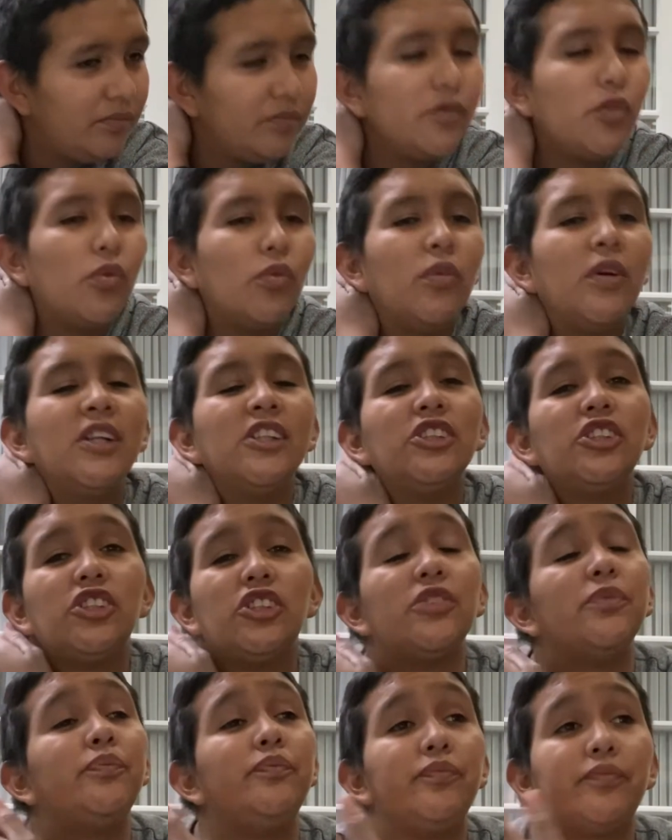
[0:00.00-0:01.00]
Which
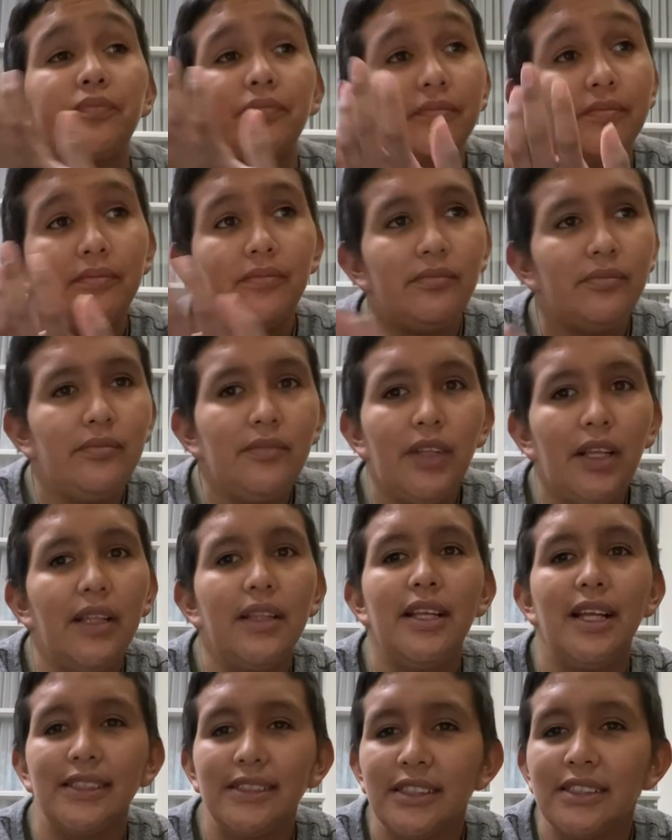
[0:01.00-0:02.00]

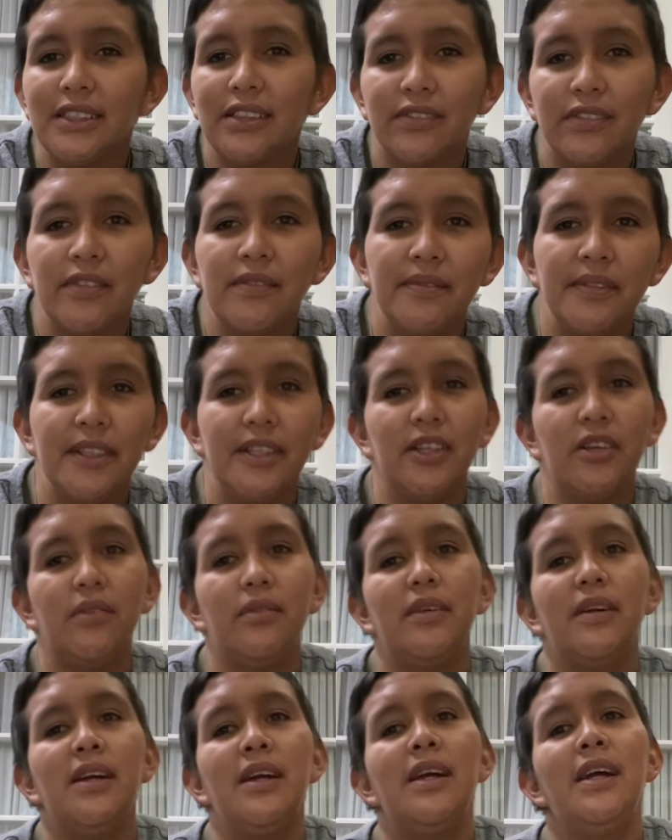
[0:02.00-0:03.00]
that's a different video.
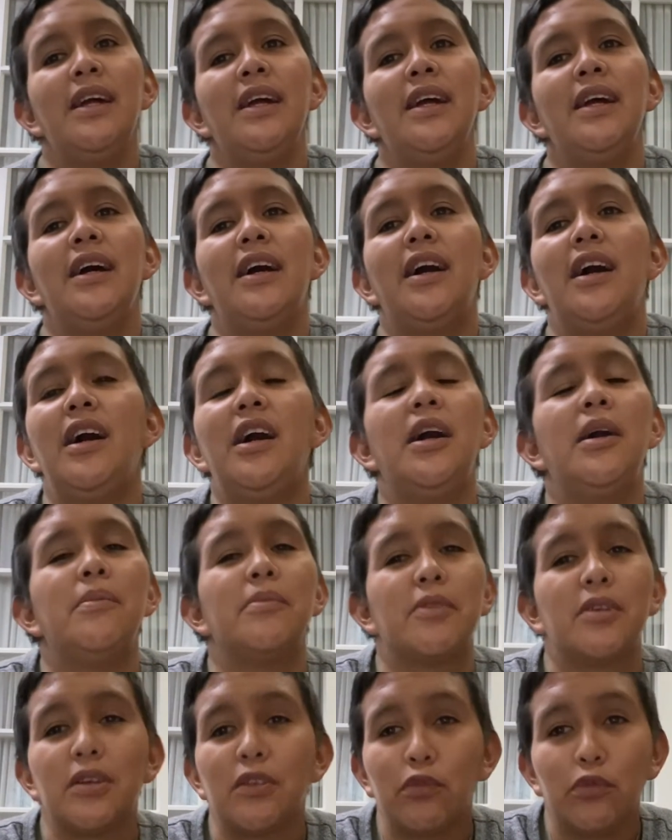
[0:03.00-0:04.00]

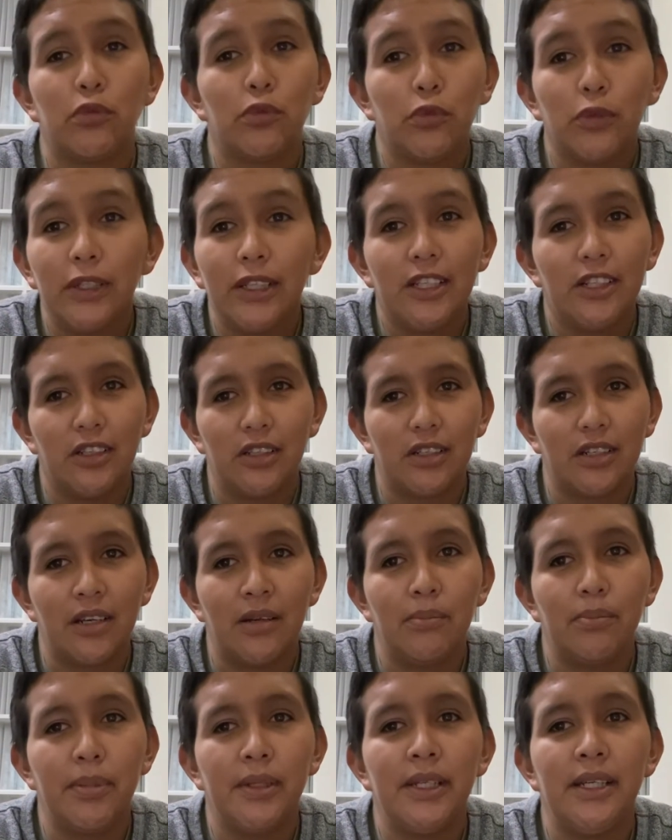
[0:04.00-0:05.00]
Really good
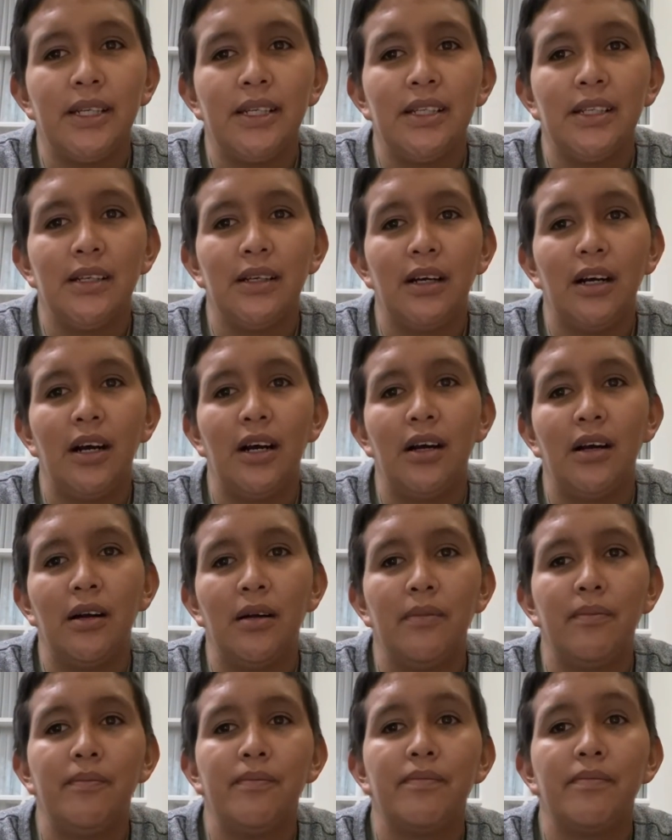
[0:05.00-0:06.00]
company.
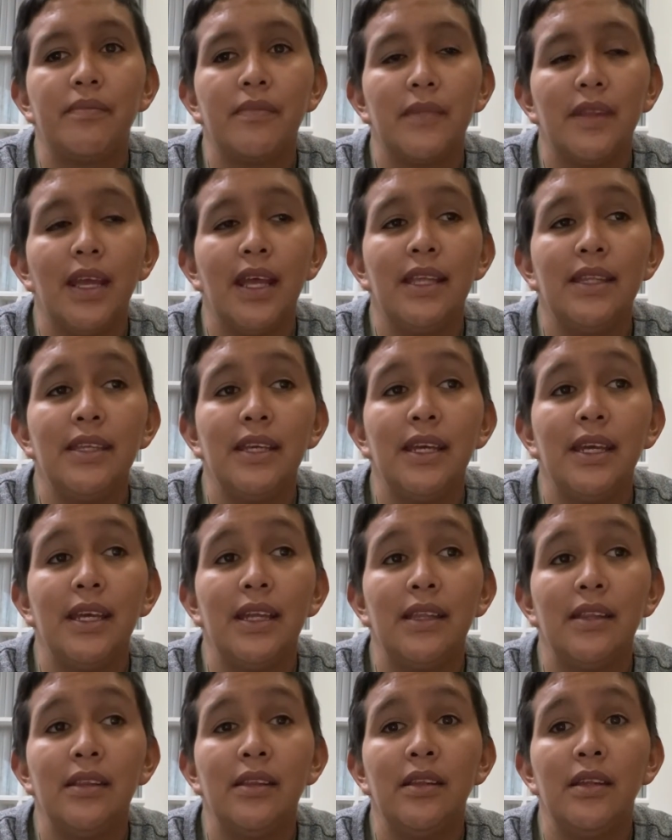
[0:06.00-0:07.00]
And
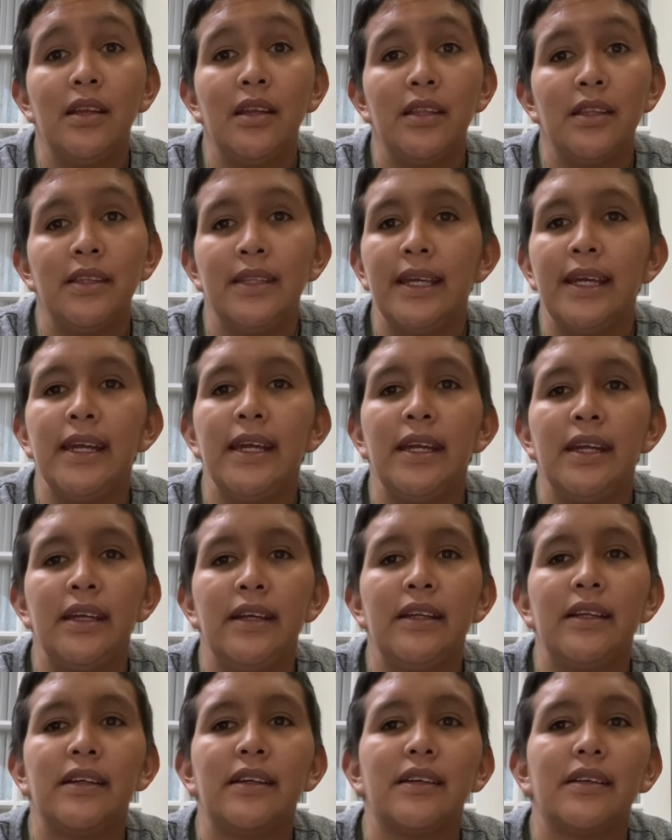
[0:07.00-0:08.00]
then they
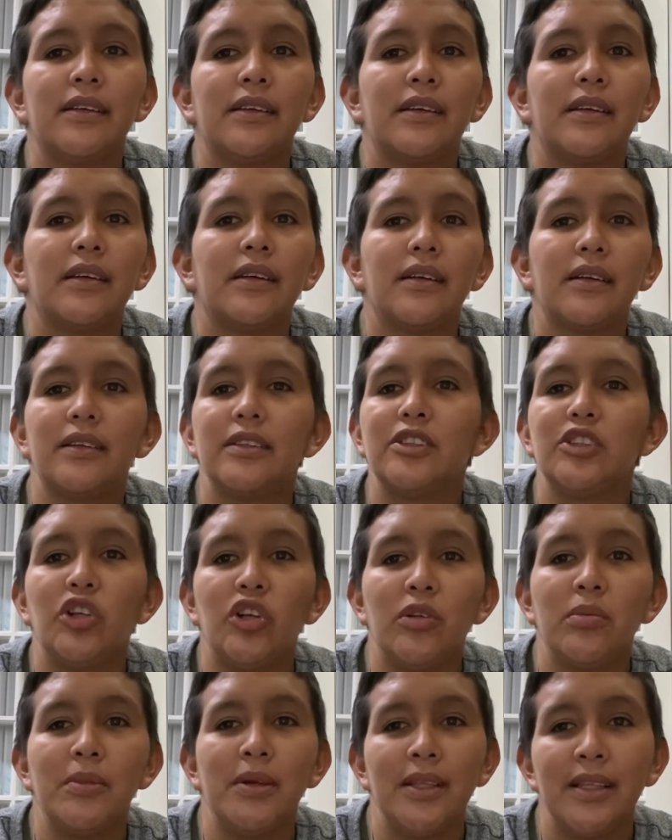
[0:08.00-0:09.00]

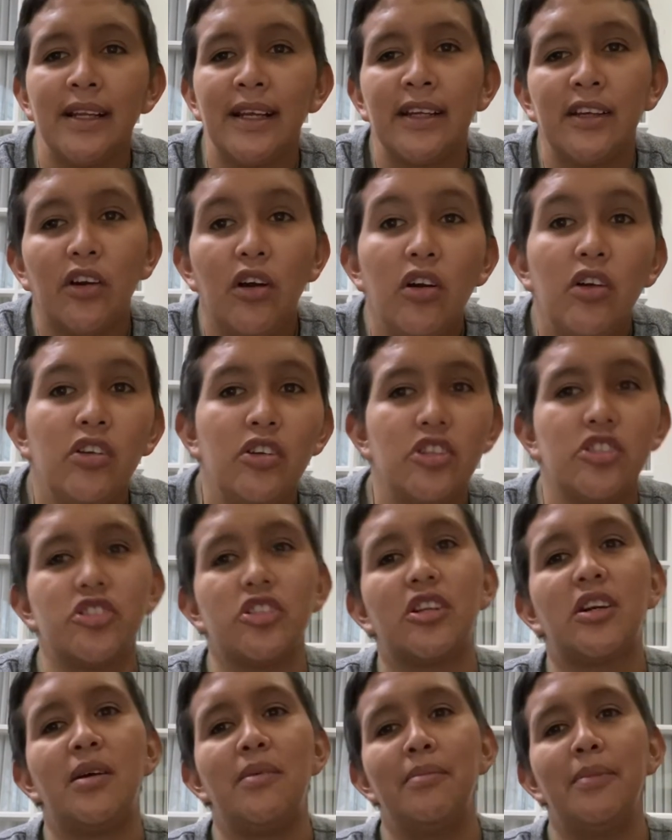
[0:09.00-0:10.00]
told me like, oh, you should
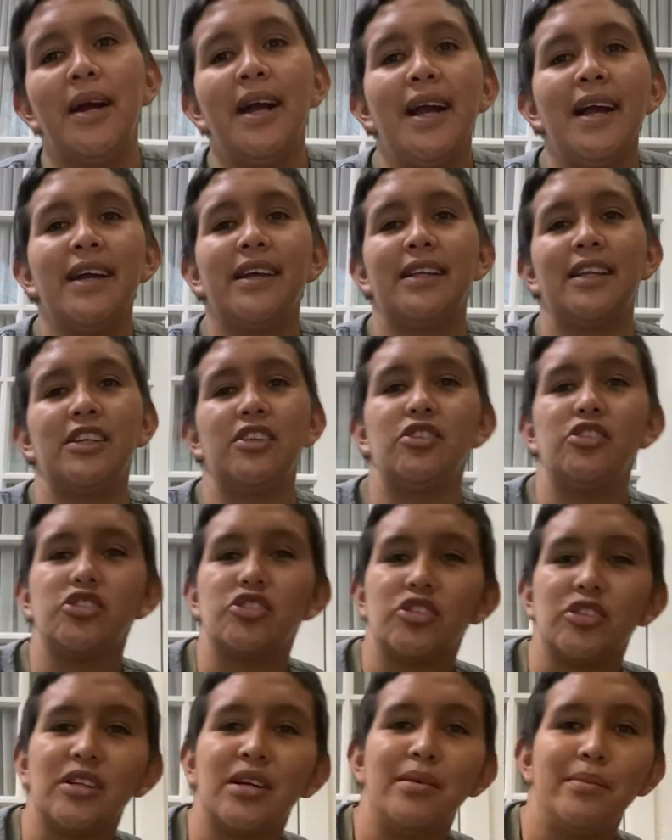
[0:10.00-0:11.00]
come back, like you
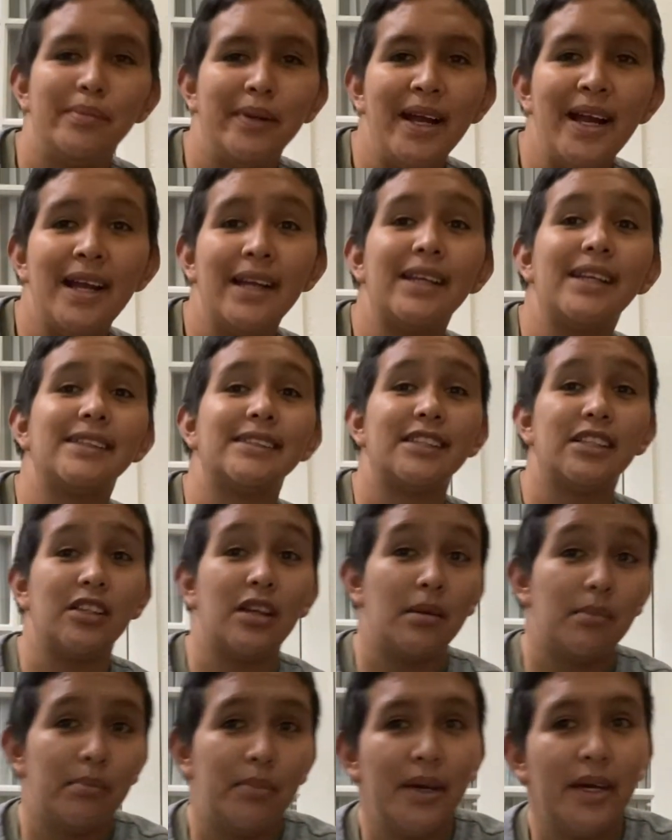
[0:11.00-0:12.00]
should come back, it's a
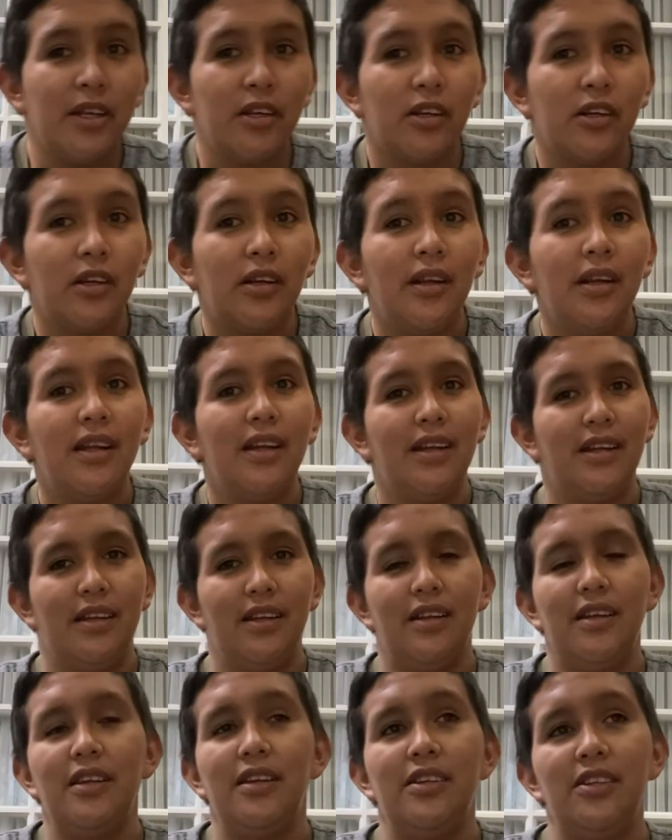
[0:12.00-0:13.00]
lot better,
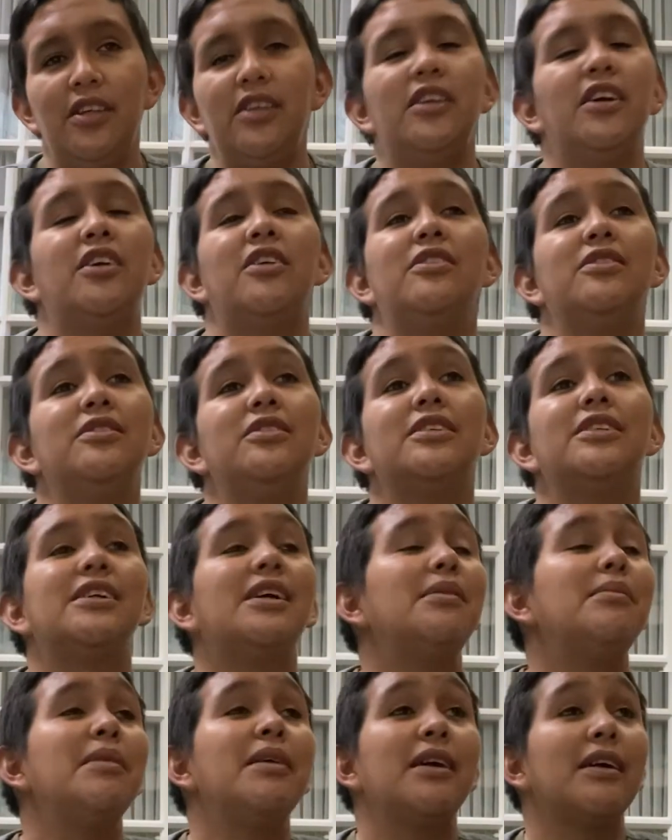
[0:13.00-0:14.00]
you know. So
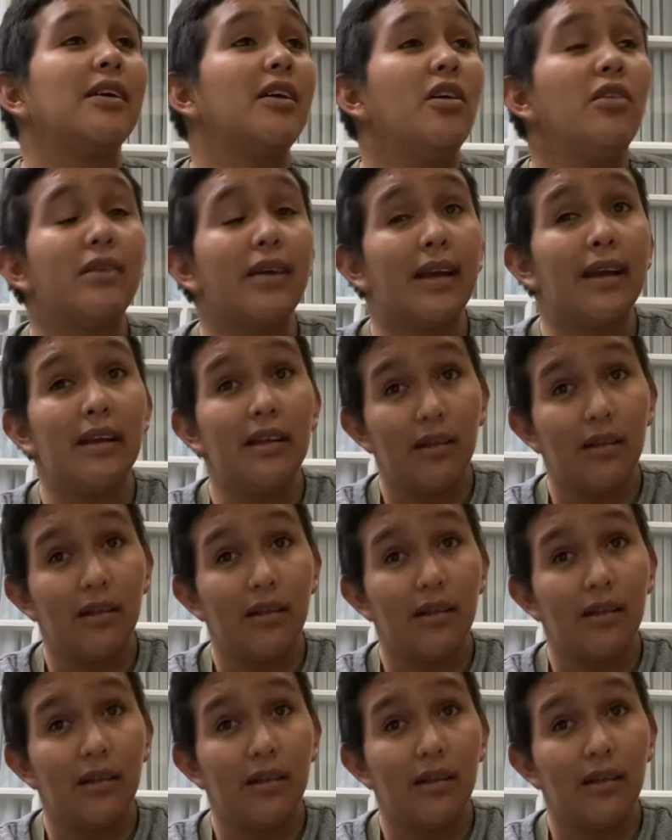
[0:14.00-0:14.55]
I'm like, okay.